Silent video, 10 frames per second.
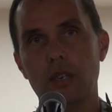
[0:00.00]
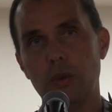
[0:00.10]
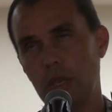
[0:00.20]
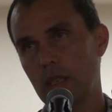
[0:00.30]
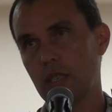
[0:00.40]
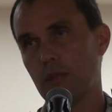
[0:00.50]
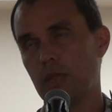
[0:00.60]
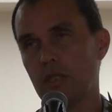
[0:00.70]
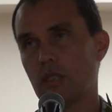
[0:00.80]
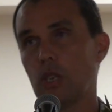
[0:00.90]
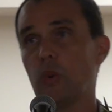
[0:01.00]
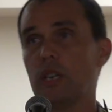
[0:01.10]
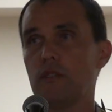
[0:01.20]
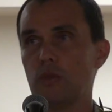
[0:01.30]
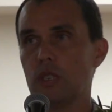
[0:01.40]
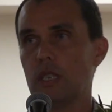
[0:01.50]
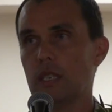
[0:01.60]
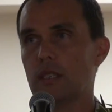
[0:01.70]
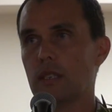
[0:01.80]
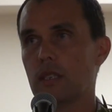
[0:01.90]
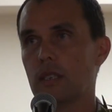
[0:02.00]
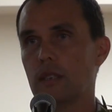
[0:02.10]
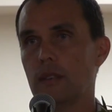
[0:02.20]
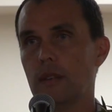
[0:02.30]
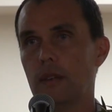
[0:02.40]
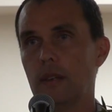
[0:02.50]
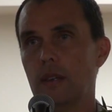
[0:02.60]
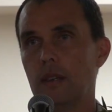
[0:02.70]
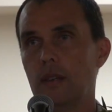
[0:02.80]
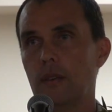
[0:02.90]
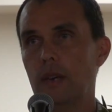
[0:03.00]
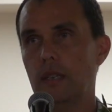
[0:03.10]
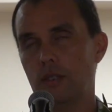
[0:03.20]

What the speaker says: Queen Elizabeth is the Queen of New Zealand, right?